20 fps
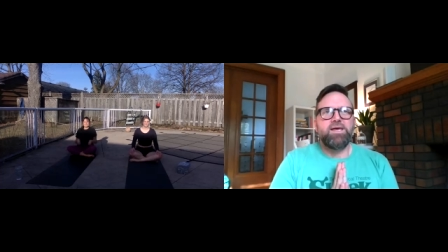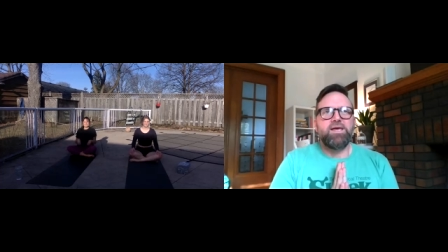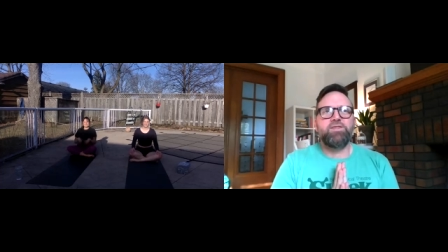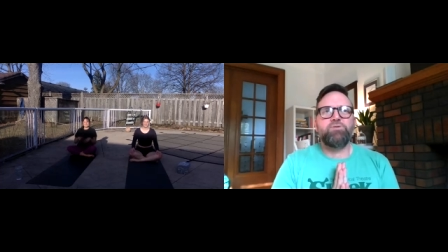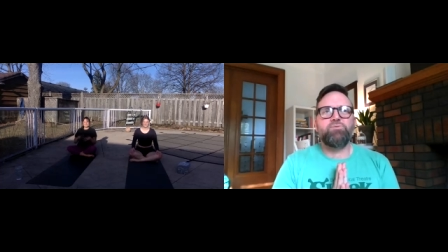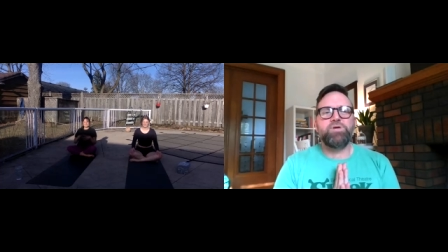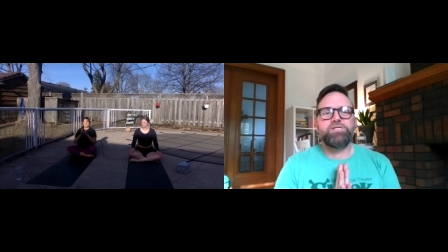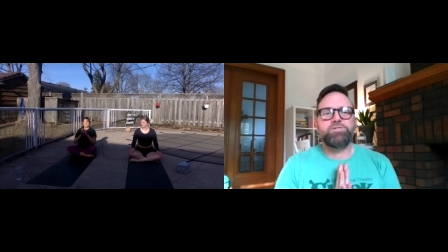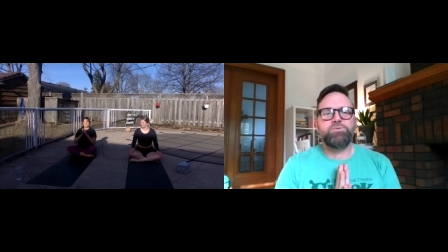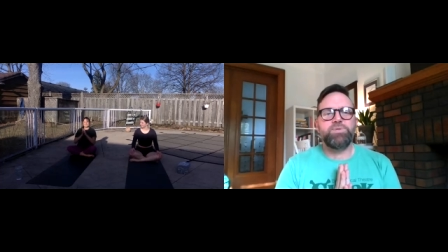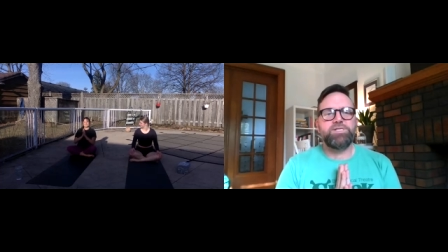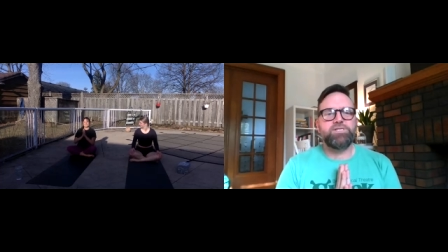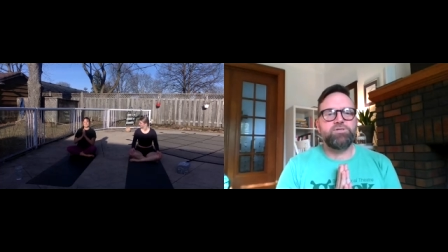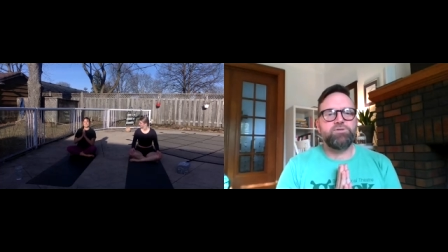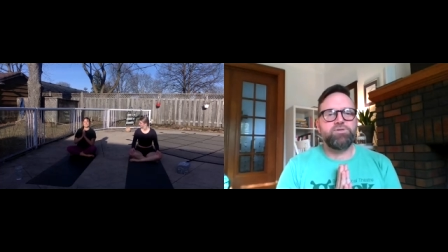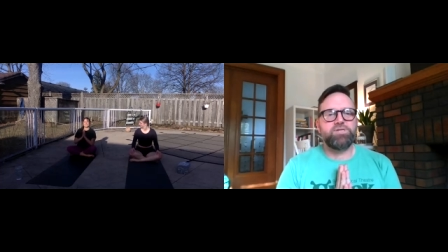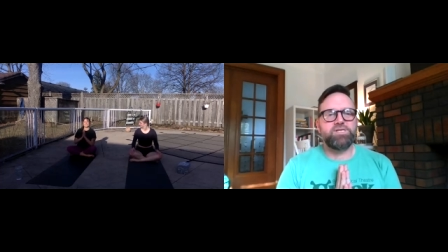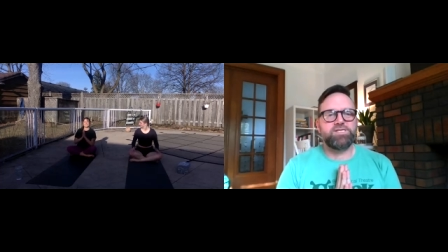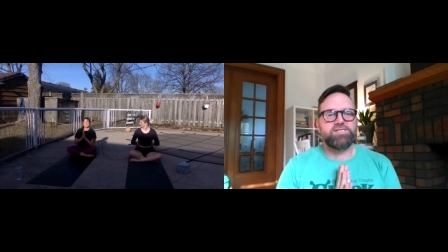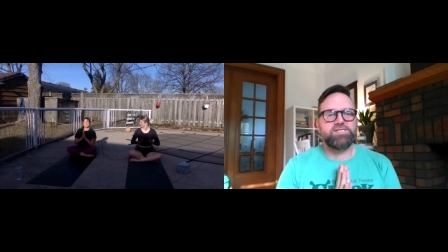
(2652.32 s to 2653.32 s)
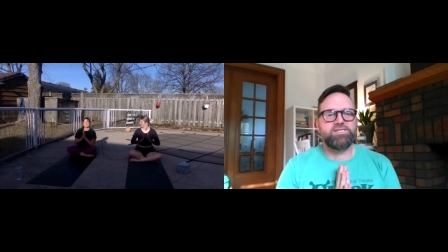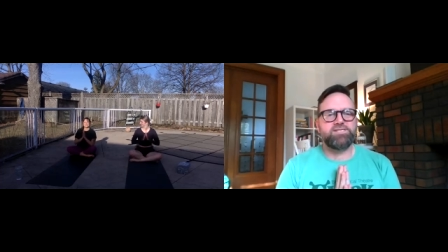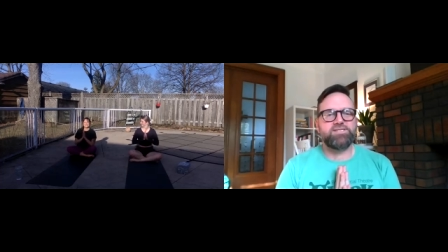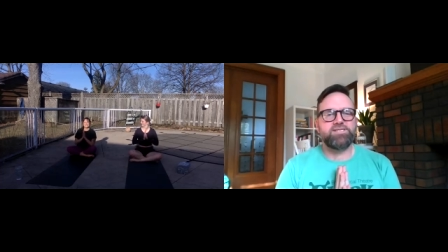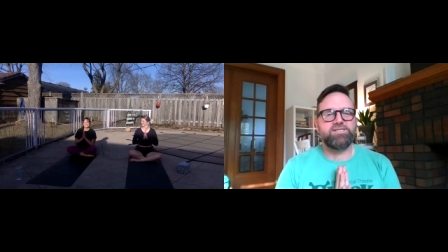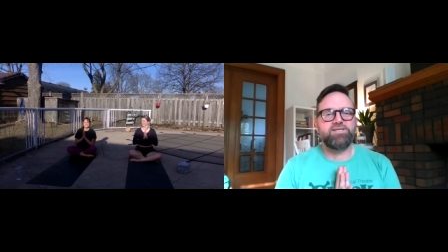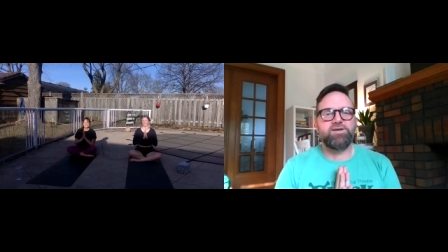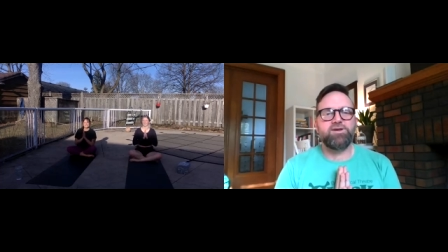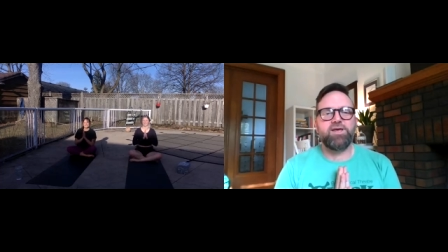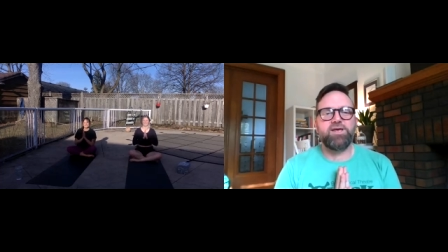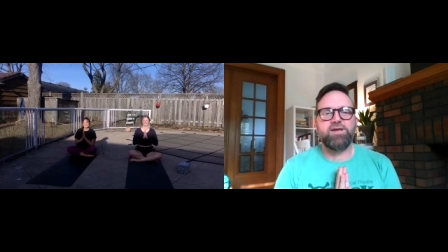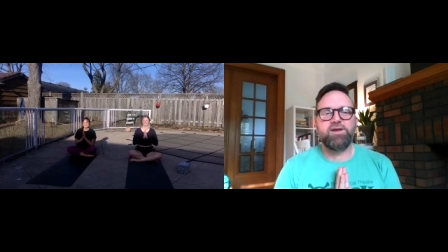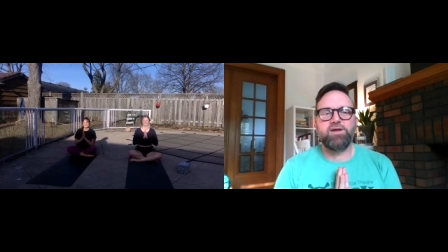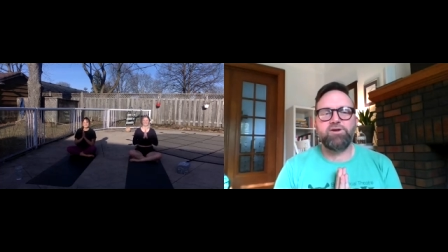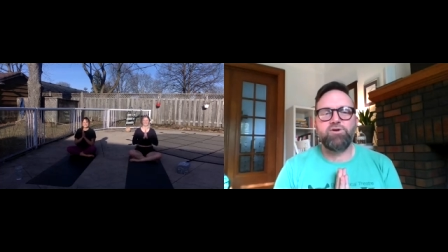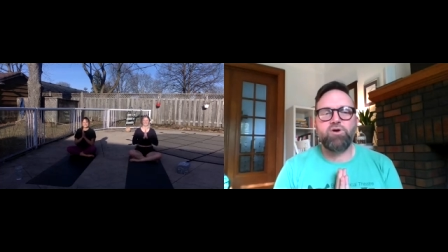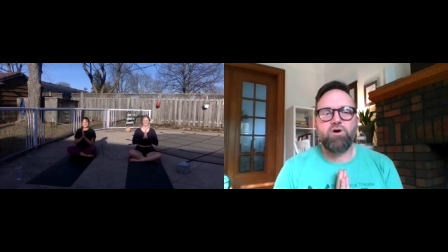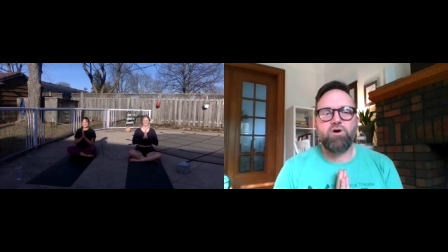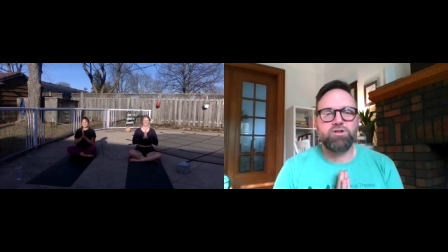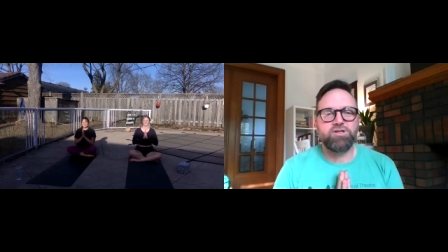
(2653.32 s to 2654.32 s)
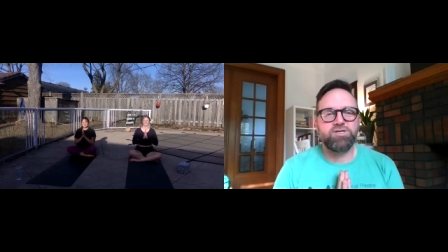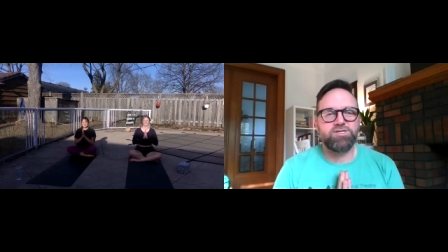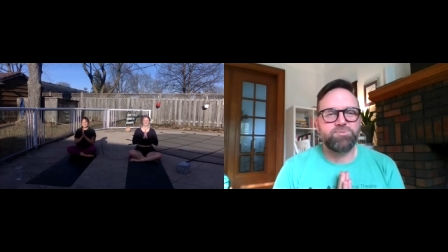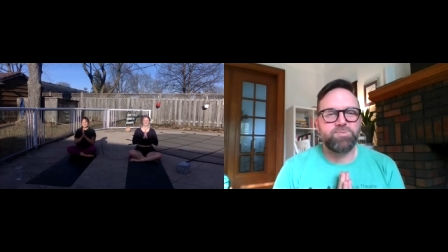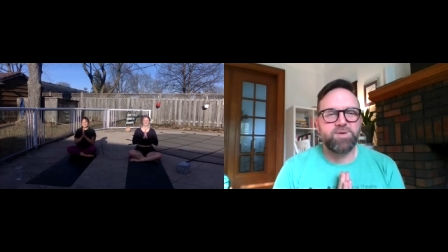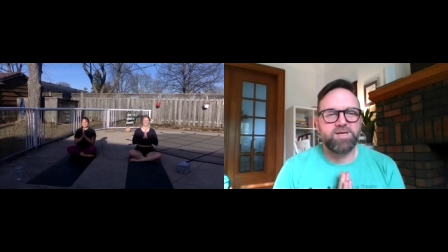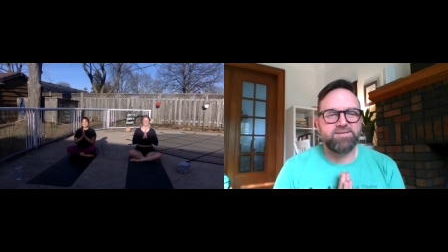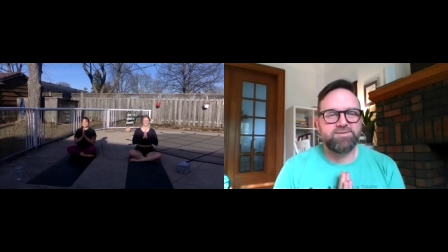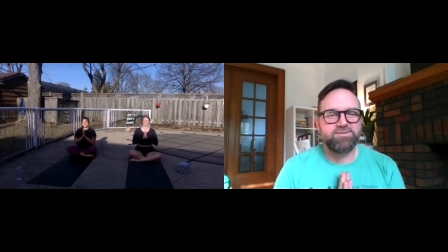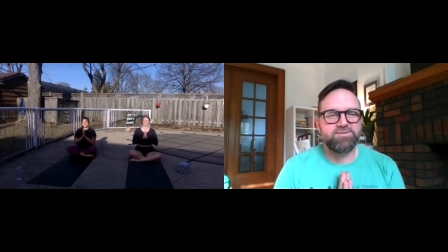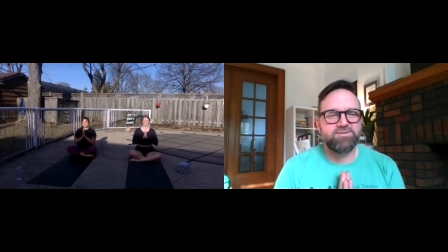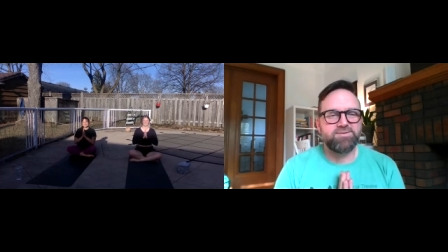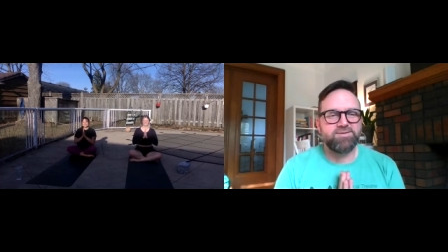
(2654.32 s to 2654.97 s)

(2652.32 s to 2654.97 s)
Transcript: And the reason we do this is as an acknowledgement.